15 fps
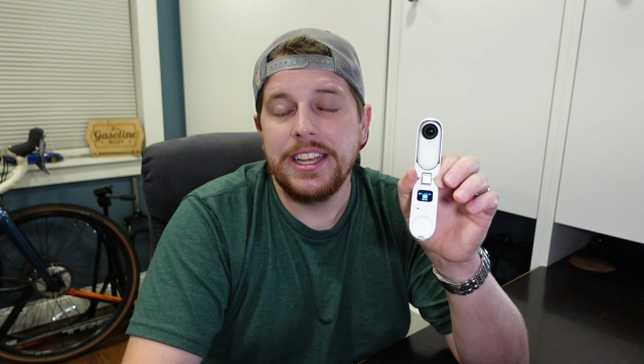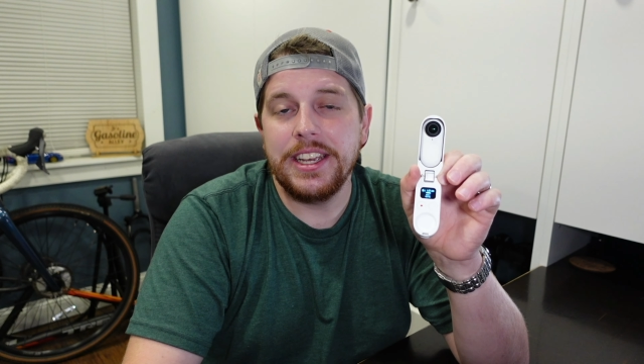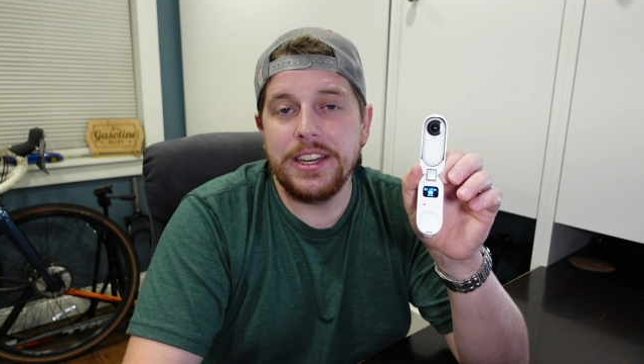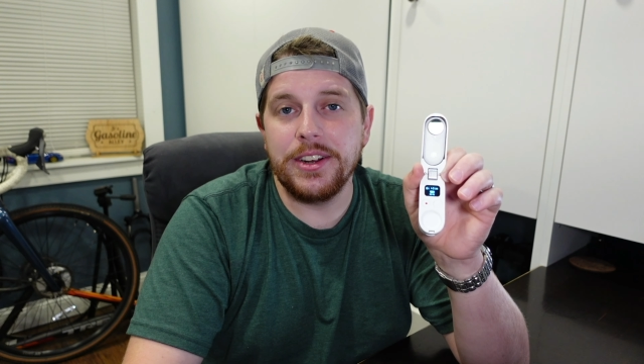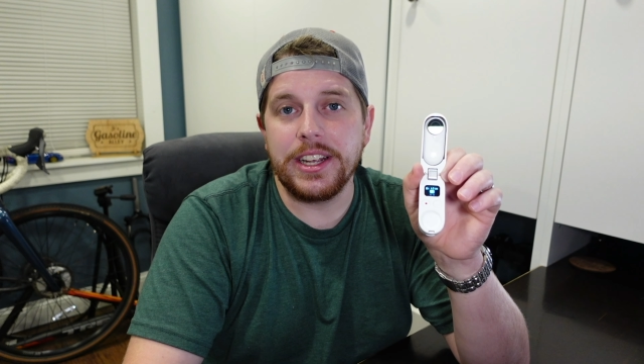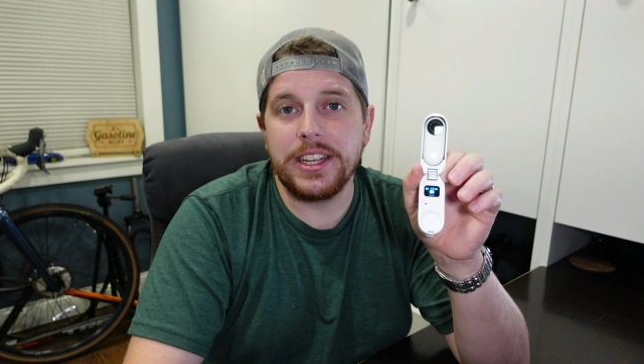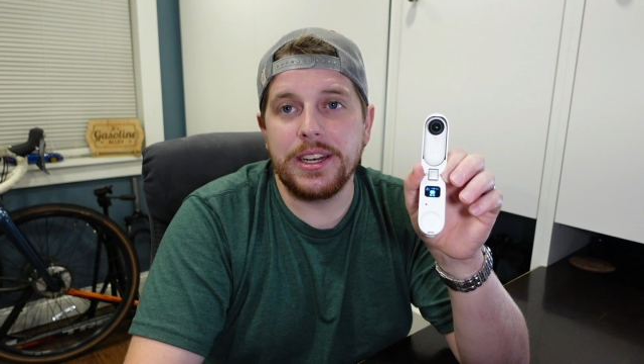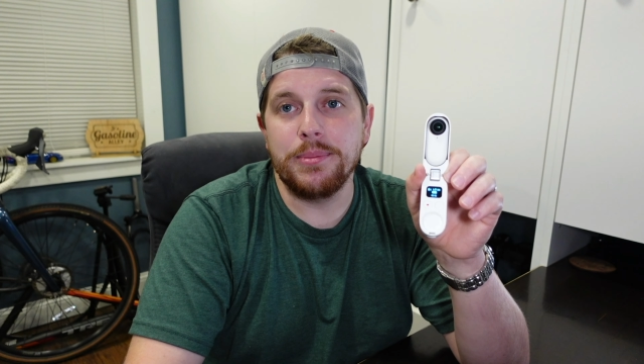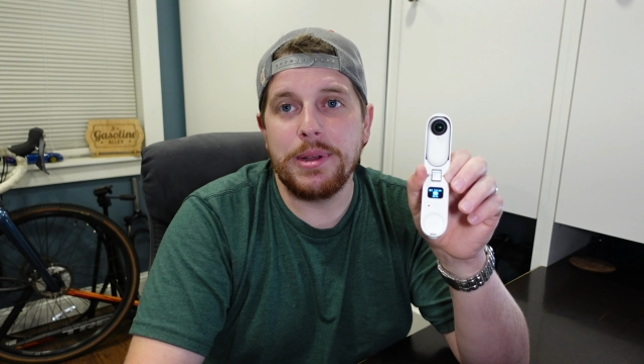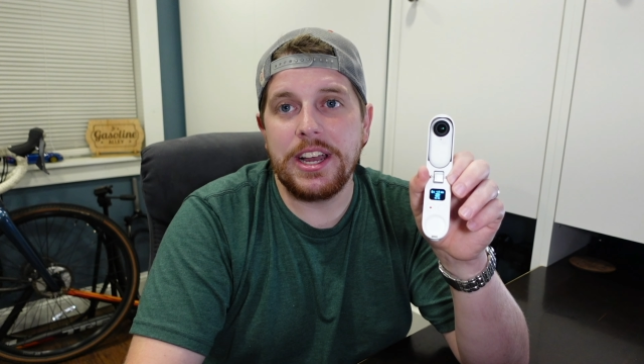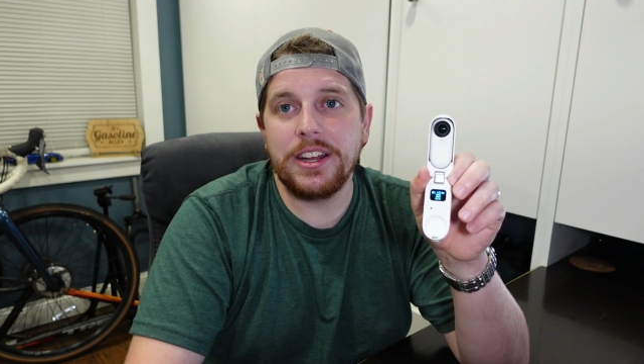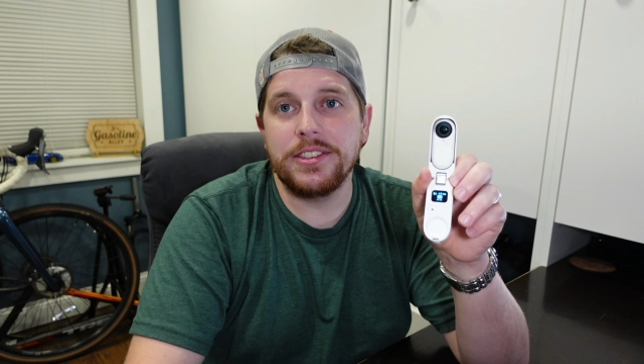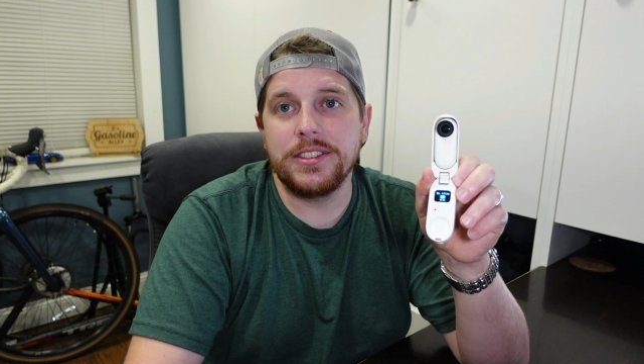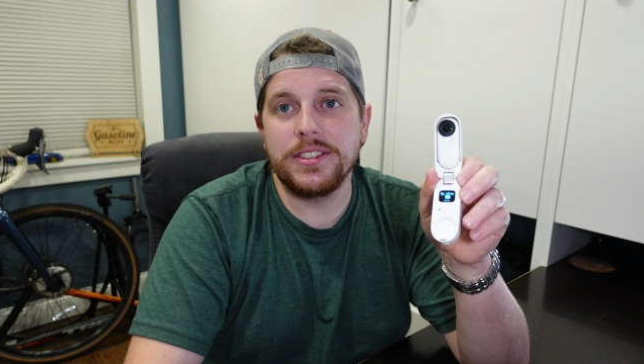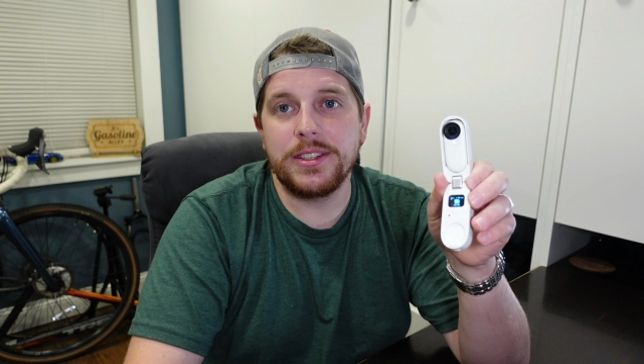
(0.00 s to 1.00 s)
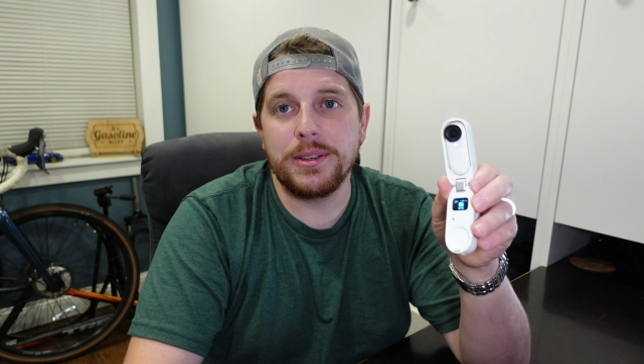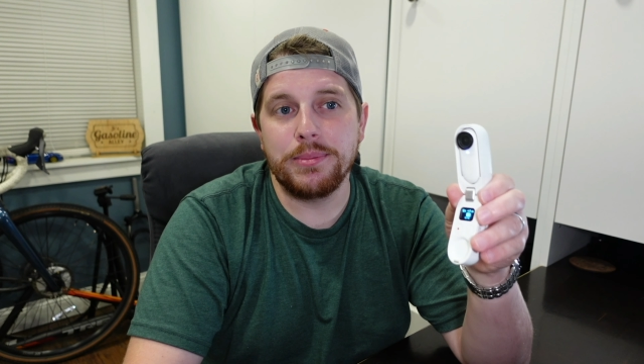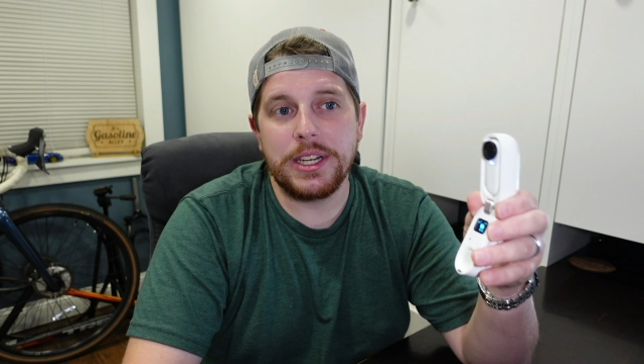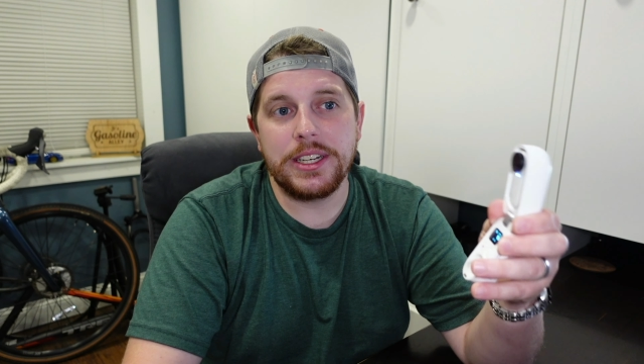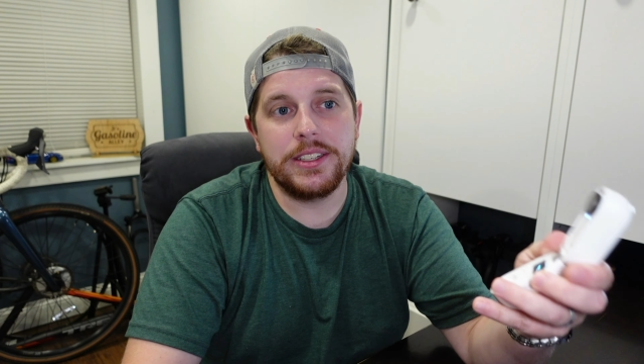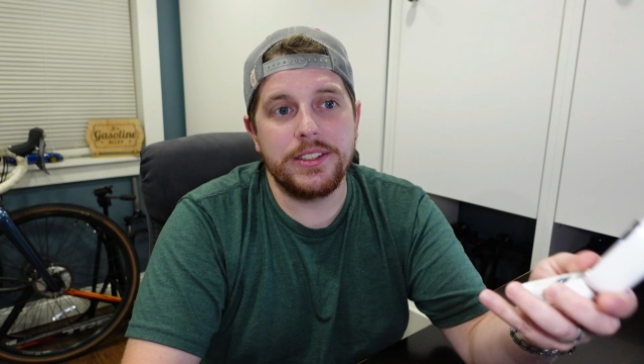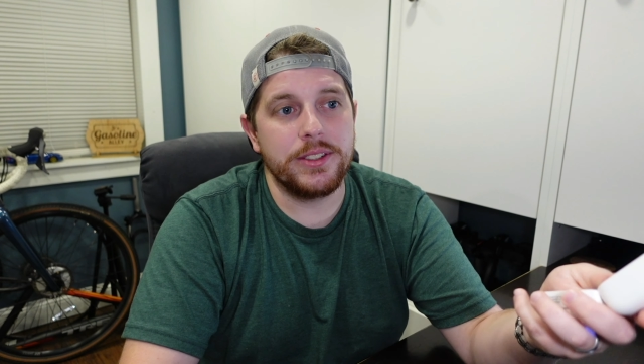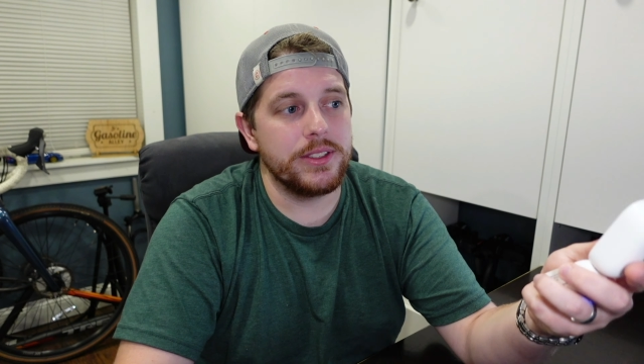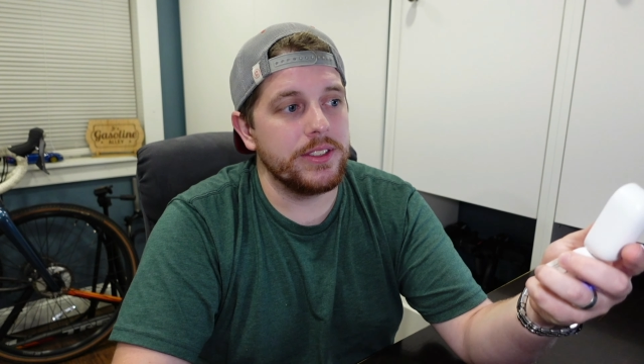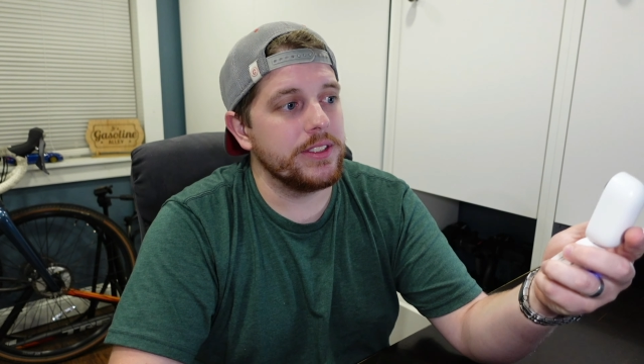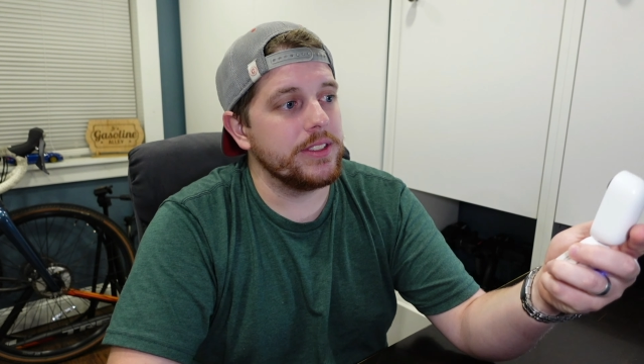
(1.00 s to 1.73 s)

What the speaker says: You know, I can imagine somebody doing